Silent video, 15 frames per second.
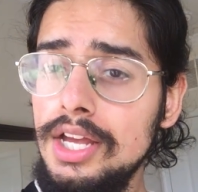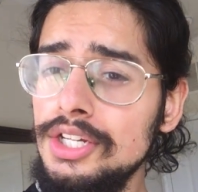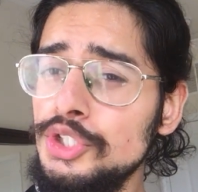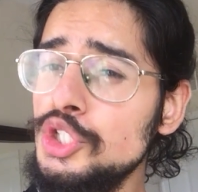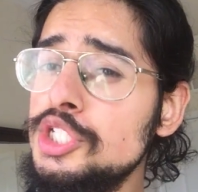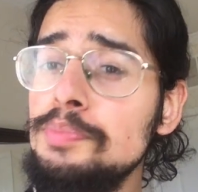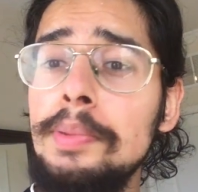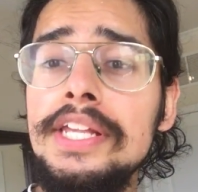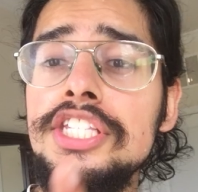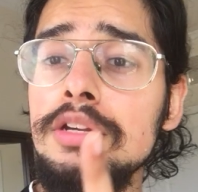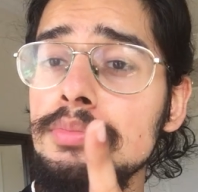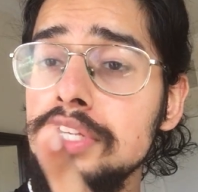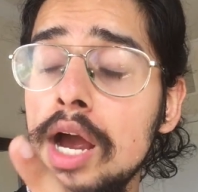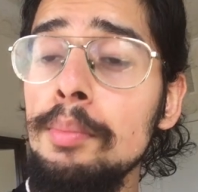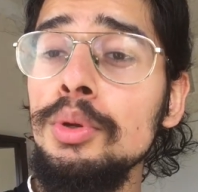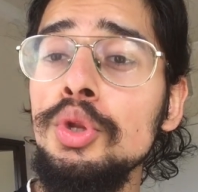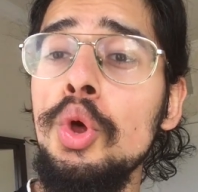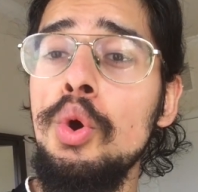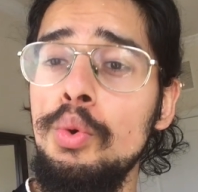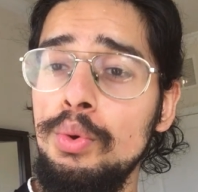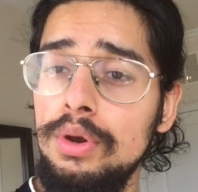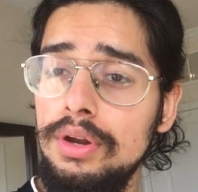Just spend some time
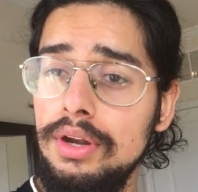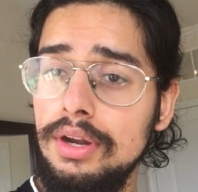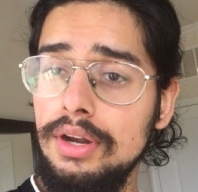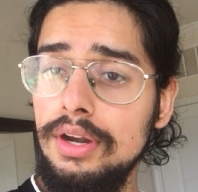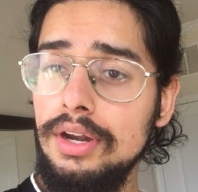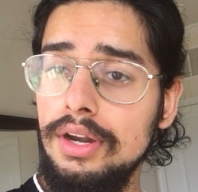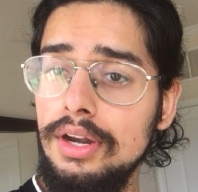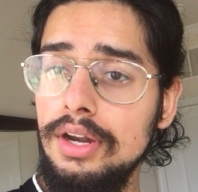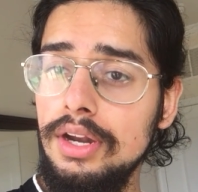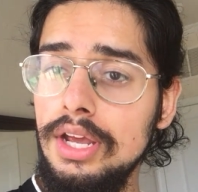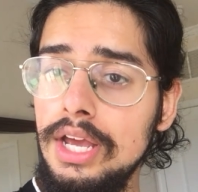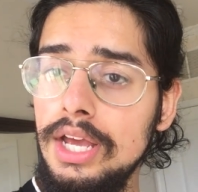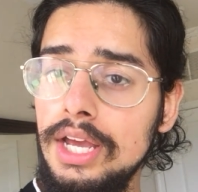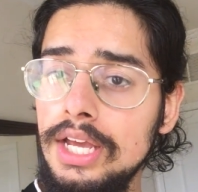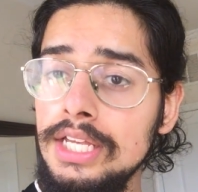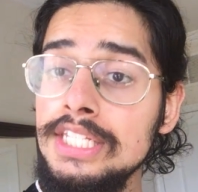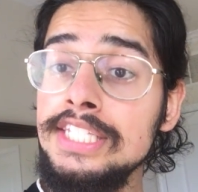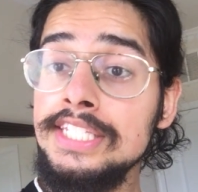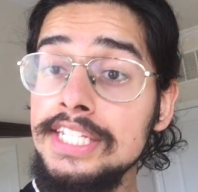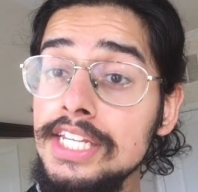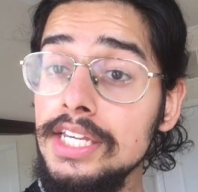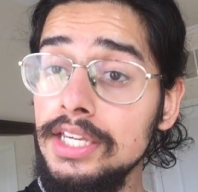alone.
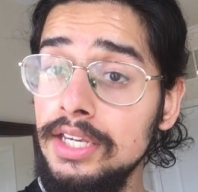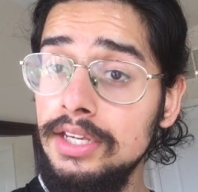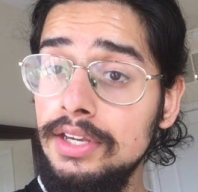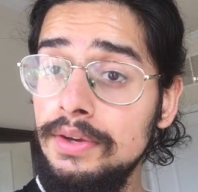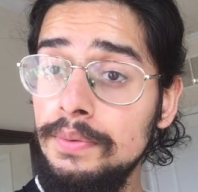See